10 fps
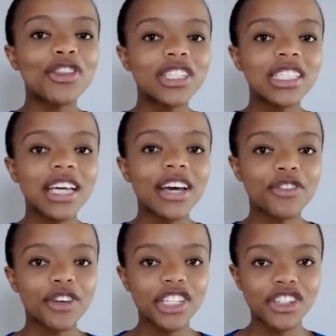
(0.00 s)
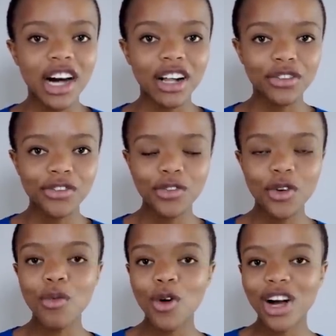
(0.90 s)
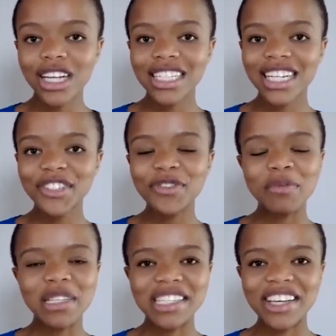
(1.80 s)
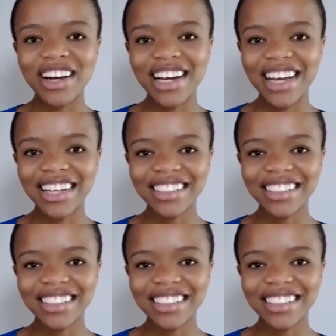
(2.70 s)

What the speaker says: 30-day free trial for more content from the CRA.